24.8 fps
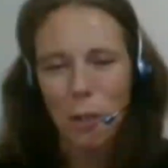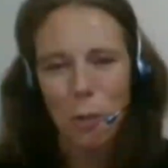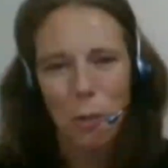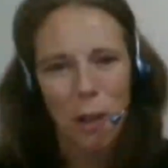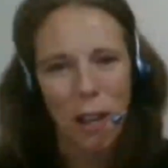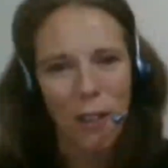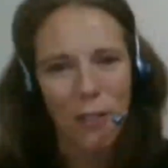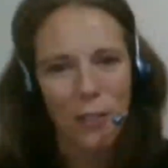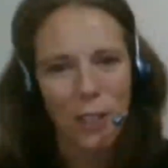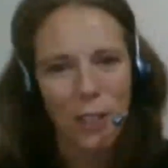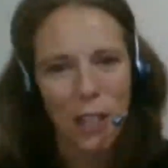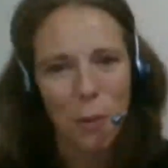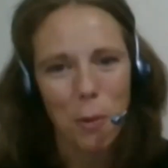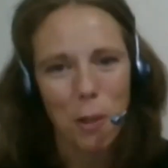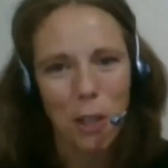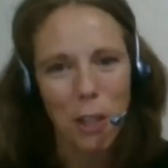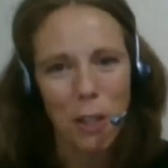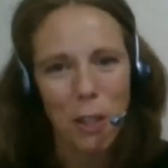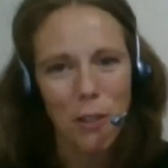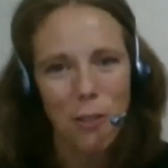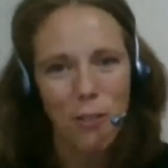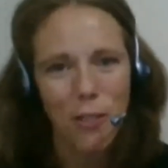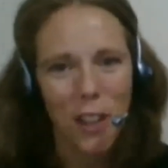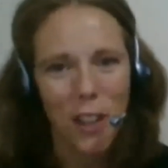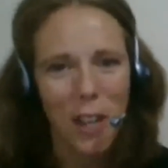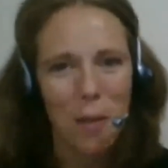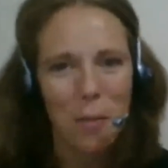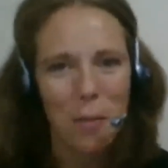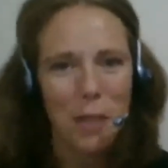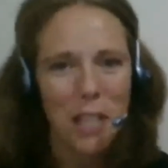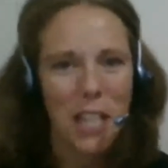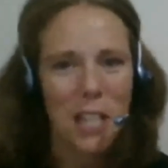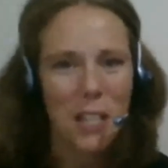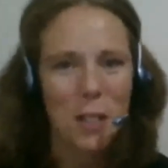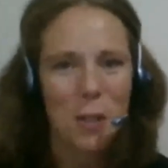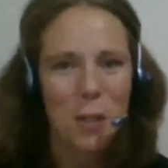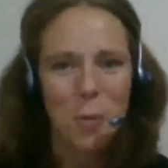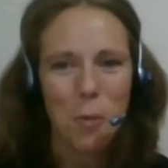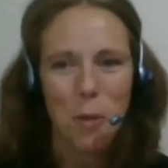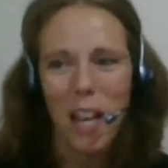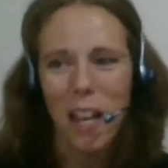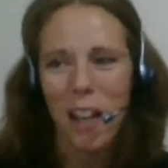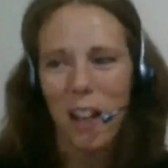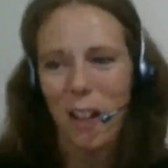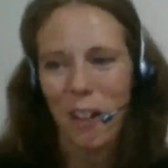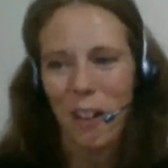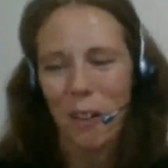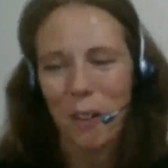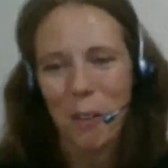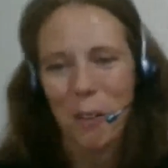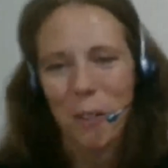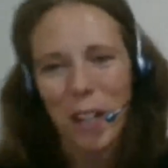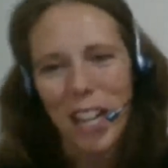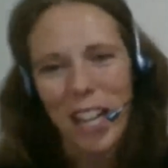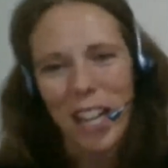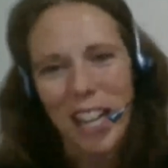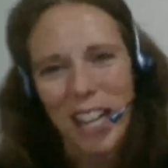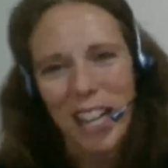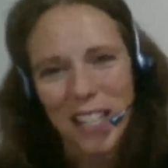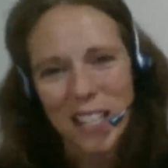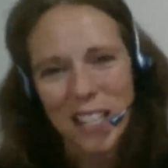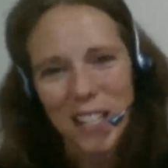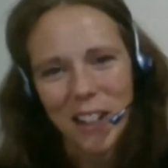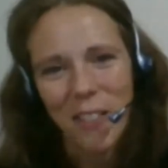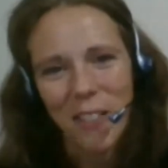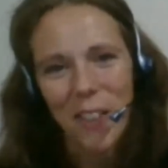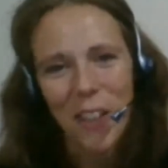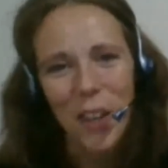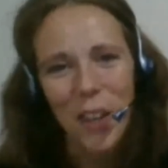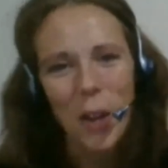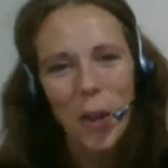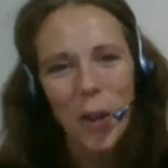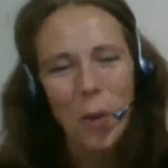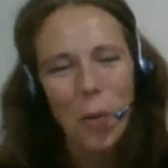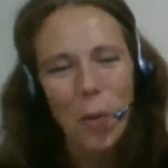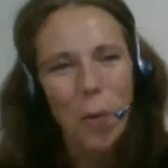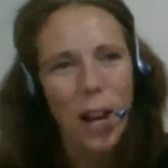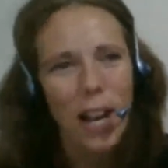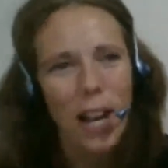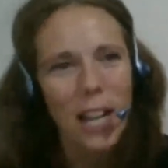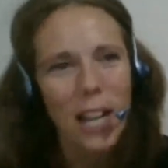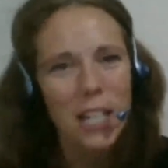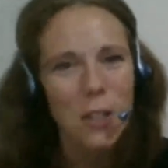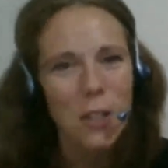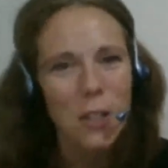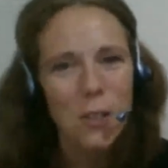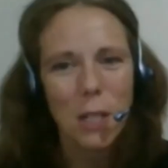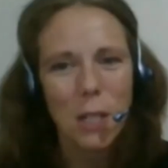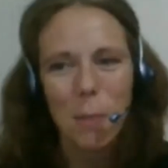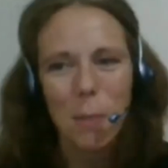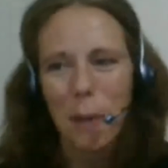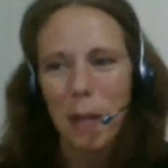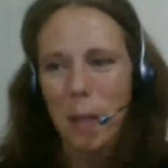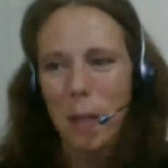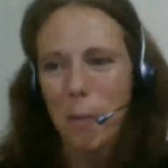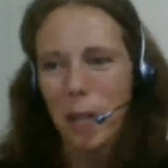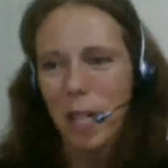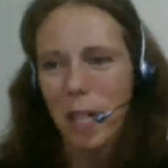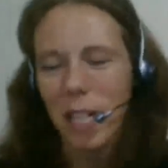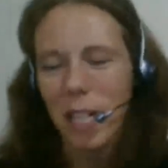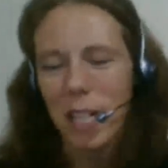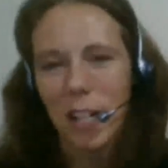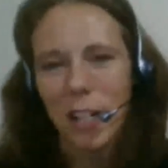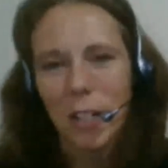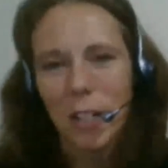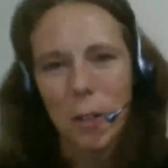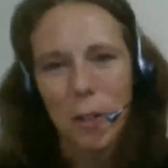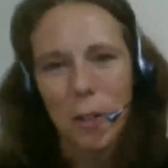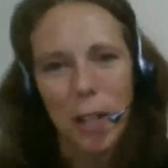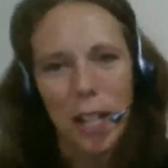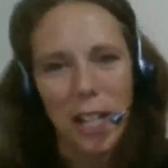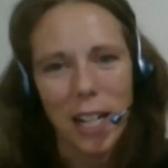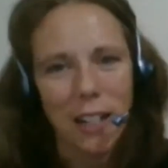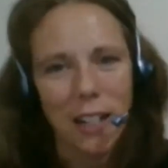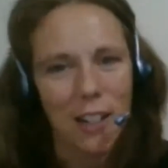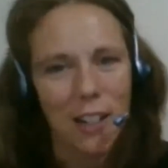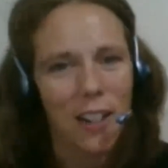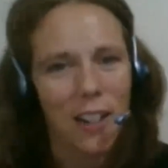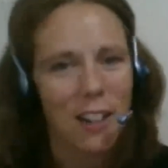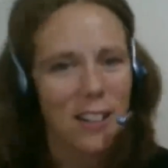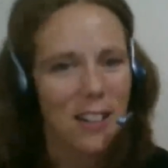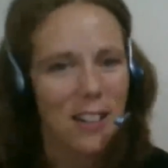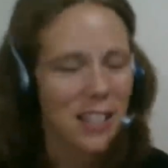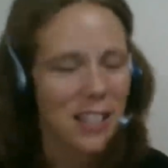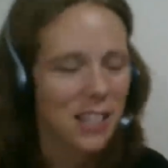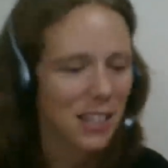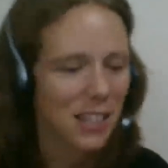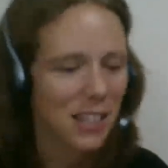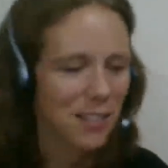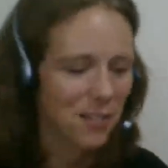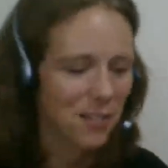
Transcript: traveling with your family as well. Great. Why do you spend money on credit cards?